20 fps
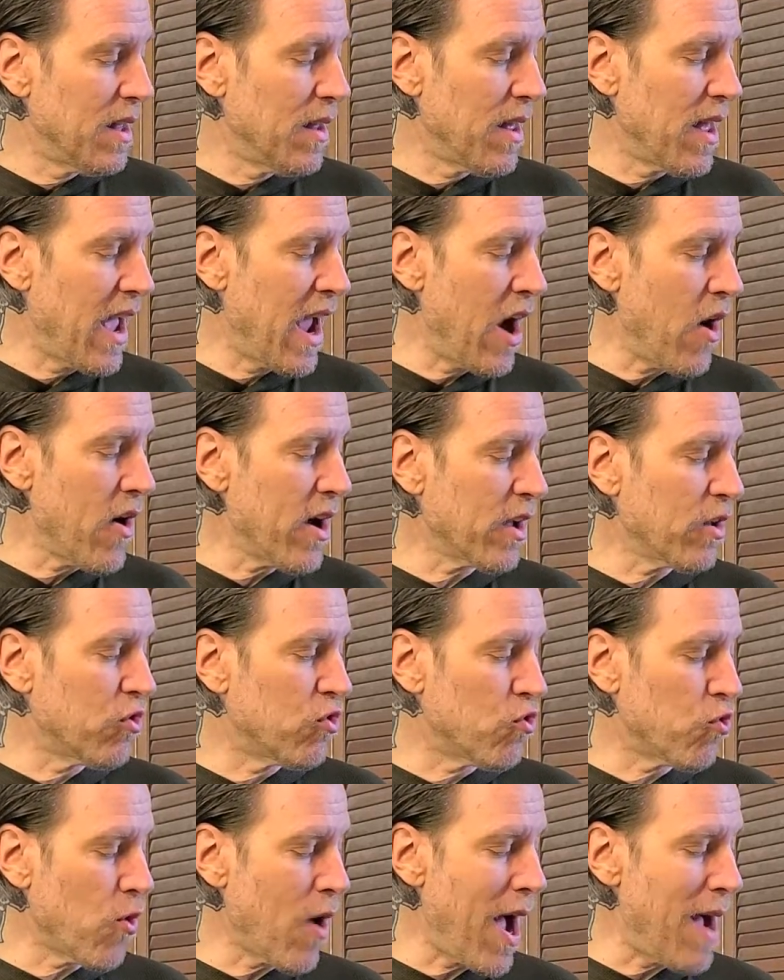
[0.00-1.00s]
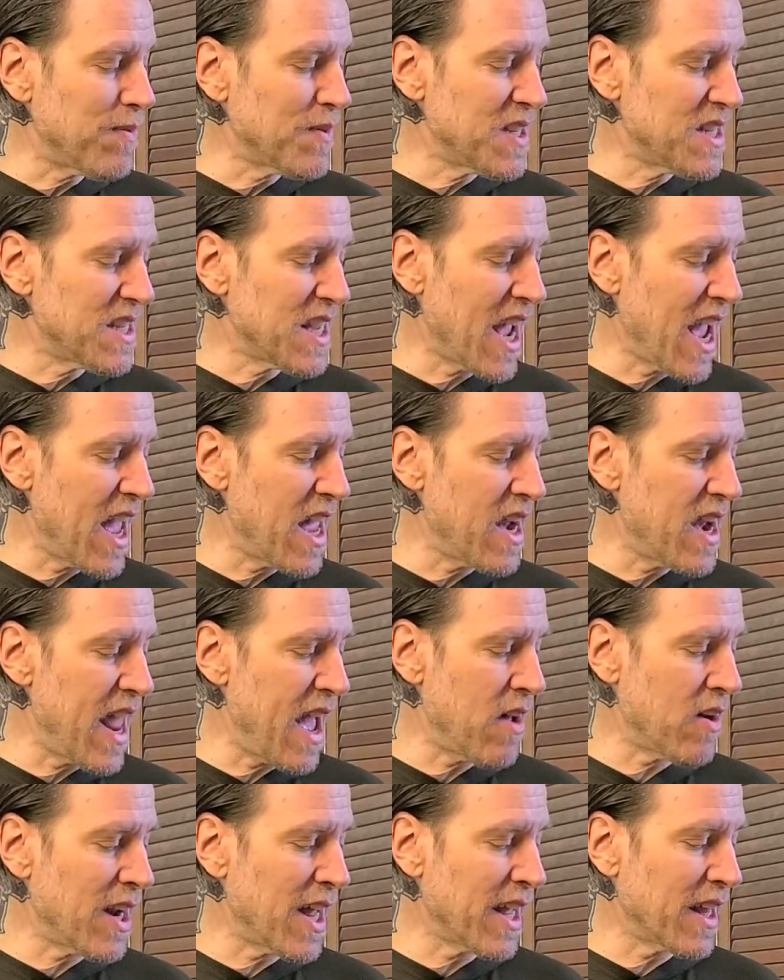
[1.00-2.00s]
Eric drops his hand
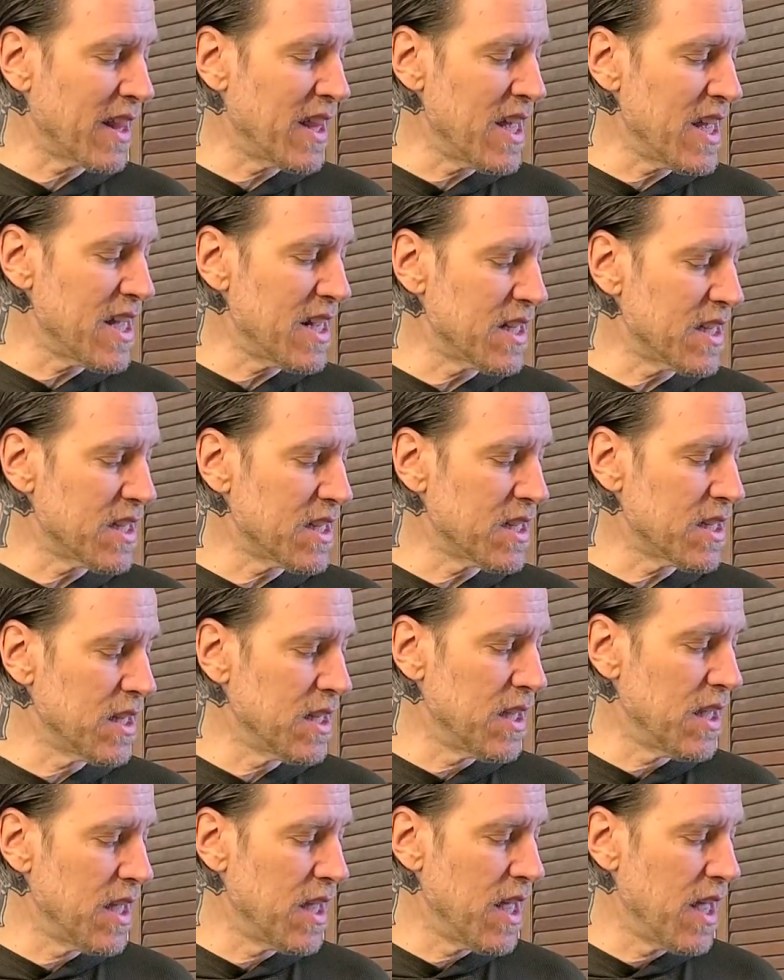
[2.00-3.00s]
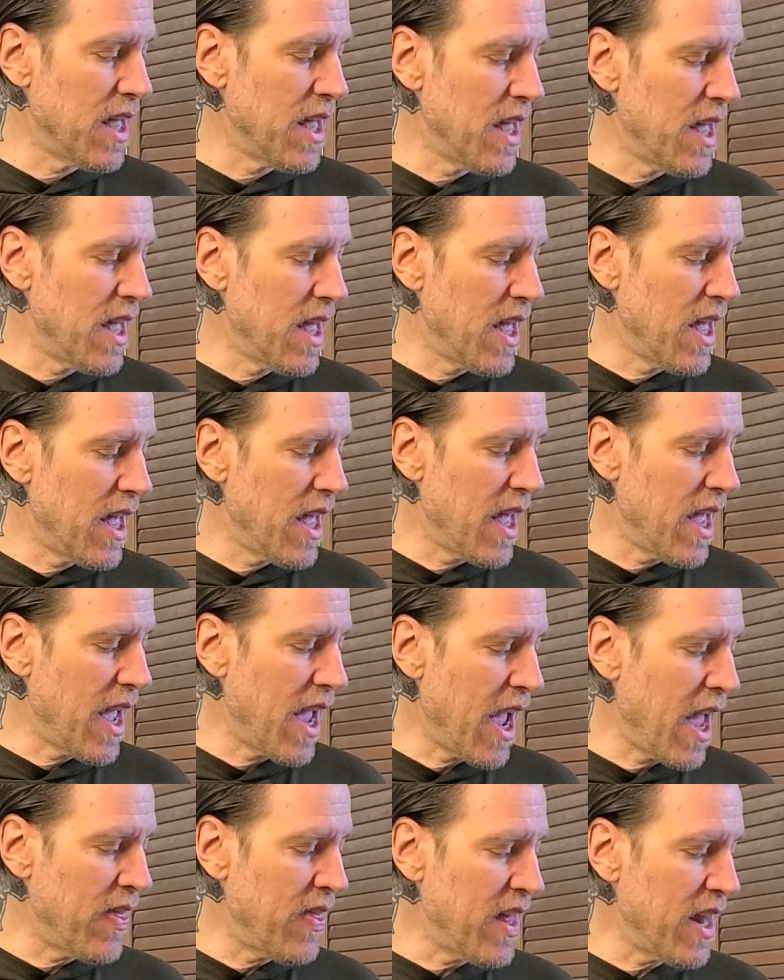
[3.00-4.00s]
down like this,
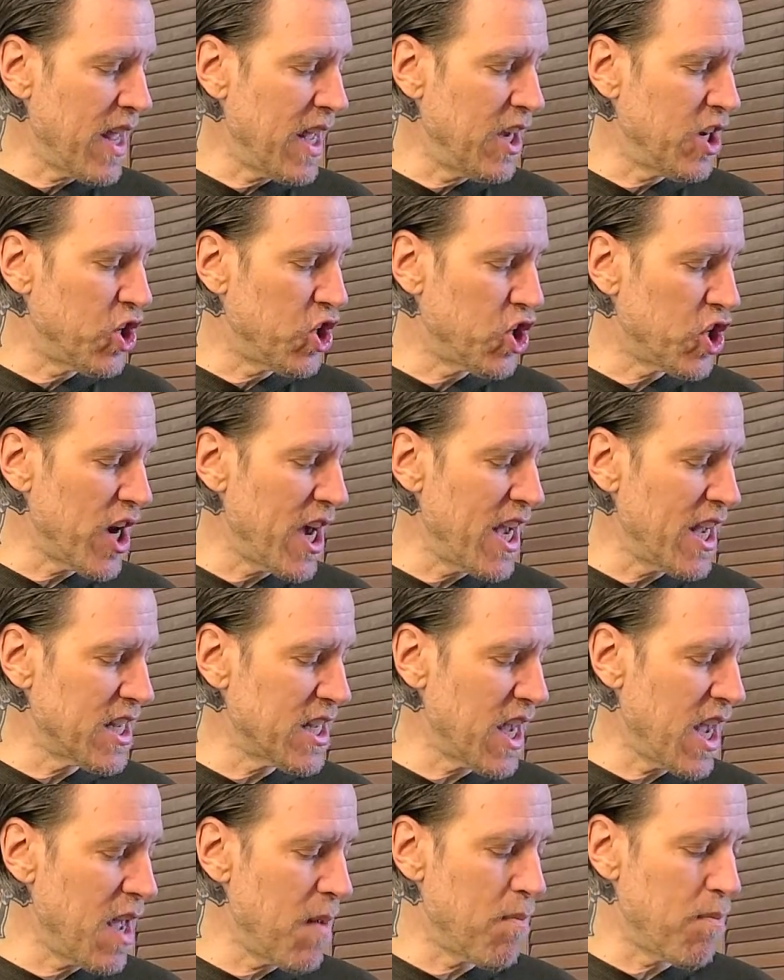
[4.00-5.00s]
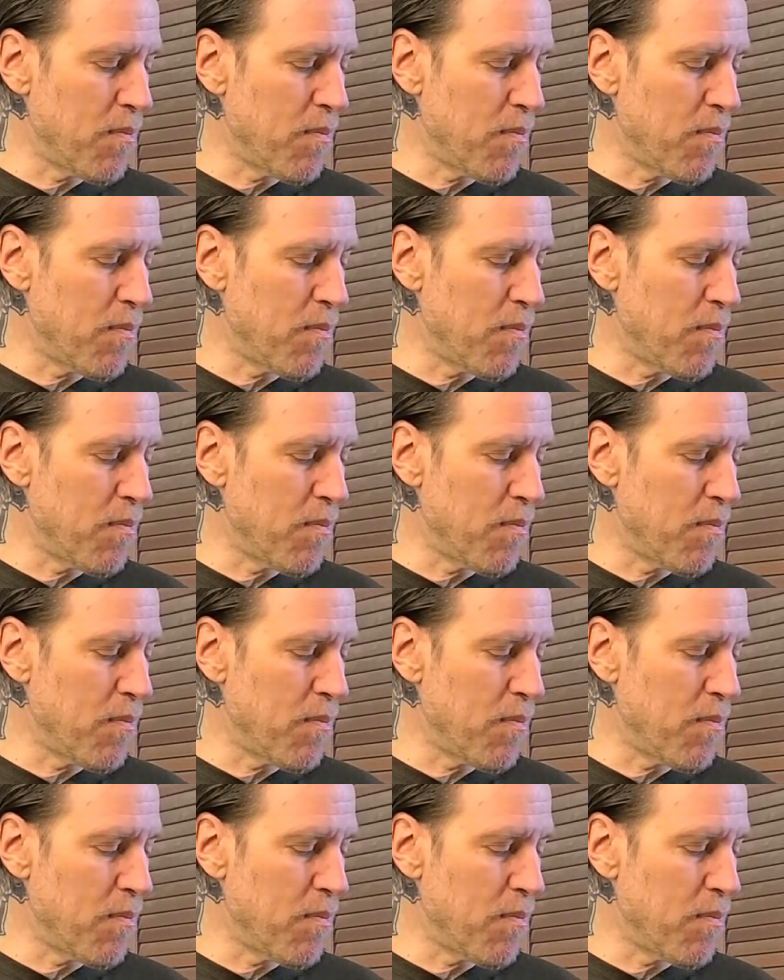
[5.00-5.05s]
and then he shakes. The